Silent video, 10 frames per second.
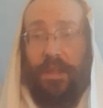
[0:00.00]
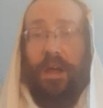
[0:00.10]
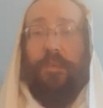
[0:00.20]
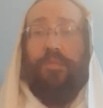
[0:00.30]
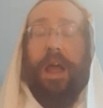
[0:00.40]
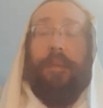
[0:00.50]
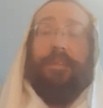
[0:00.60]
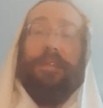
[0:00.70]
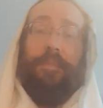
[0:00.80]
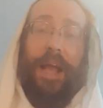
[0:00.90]
I
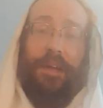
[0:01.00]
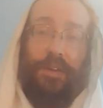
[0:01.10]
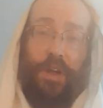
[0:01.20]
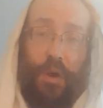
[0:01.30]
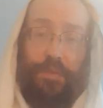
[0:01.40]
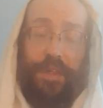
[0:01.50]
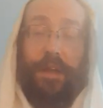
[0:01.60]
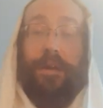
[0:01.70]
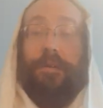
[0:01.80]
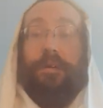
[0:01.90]
promise I'm not going to go
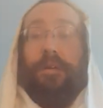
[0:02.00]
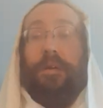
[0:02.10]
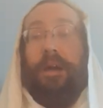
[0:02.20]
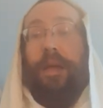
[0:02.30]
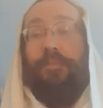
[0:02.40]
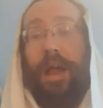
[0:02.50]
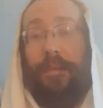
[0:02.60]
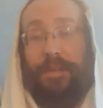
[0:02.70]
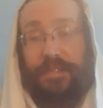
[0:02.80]
there. I promise